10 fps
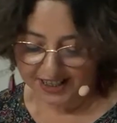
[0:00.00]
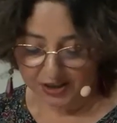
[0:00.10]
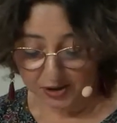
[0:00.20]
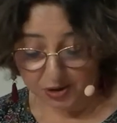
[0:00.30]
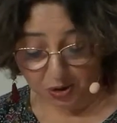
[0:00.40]

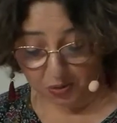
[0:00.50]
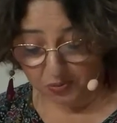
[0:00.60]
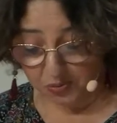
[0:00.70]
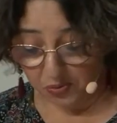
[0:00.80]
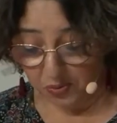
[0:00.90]
So,
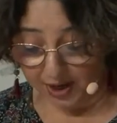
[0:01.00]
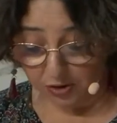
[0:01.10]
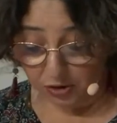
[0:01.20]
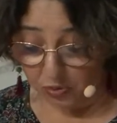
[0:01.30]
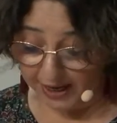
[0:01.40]
while
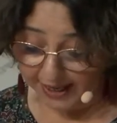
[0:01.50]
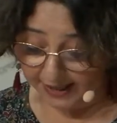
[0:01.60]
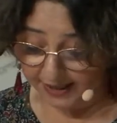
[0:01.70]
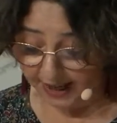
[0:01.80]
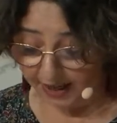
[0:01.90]
on the one
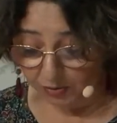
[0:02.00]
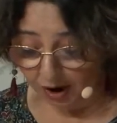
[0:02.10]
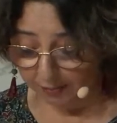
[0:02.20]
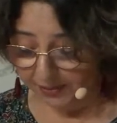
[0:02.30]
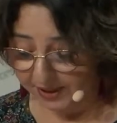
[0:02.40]
hand I grew
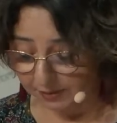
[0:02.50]
up in the